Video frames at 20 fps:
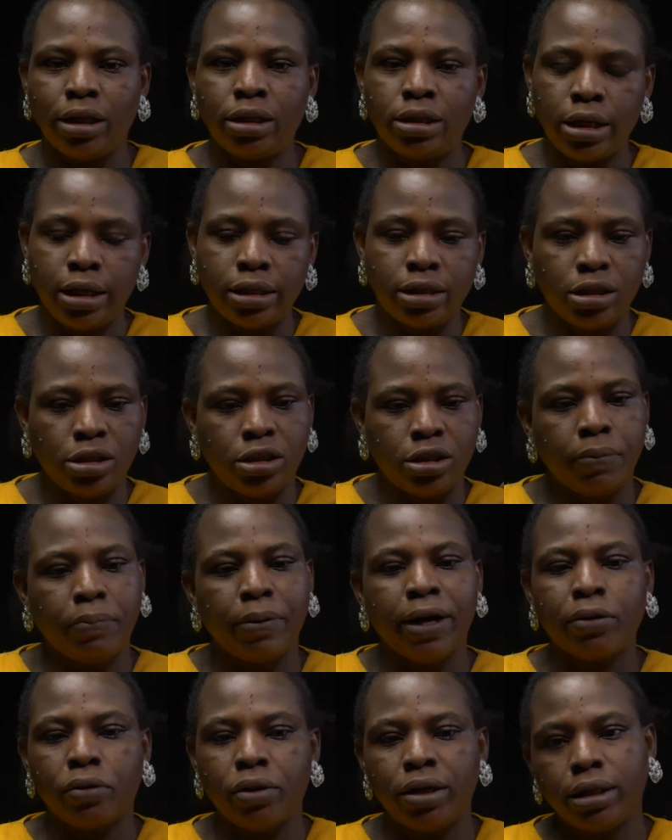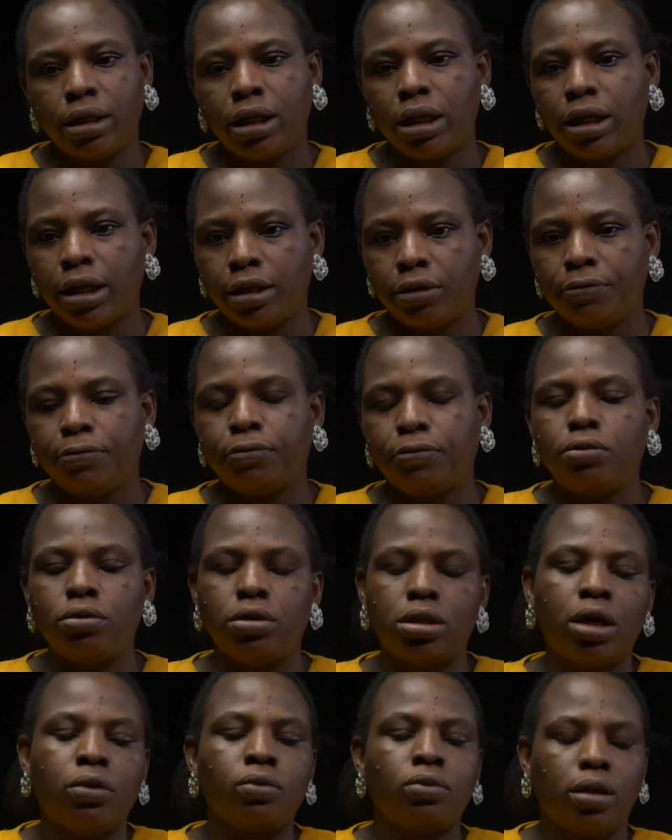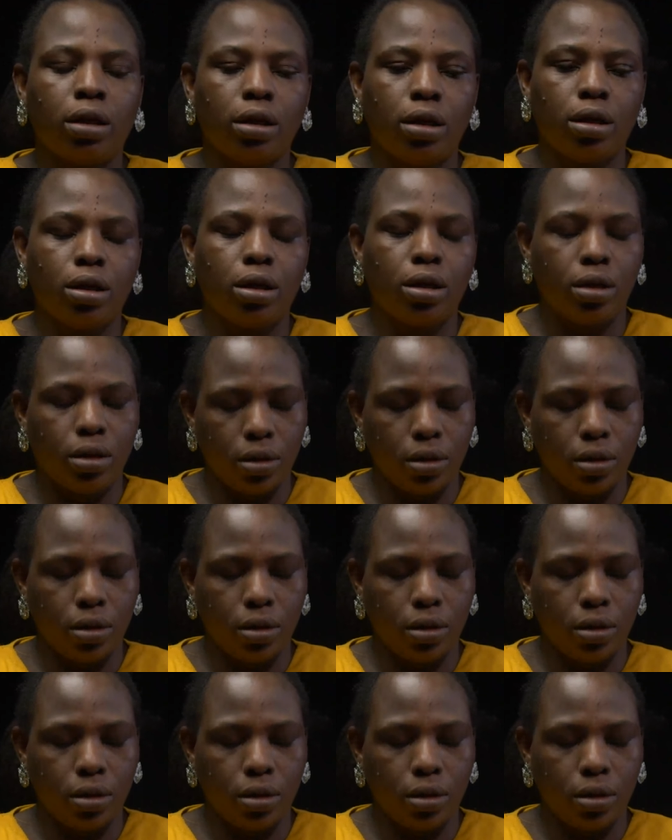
They said the drip I collected are the foods I'll take.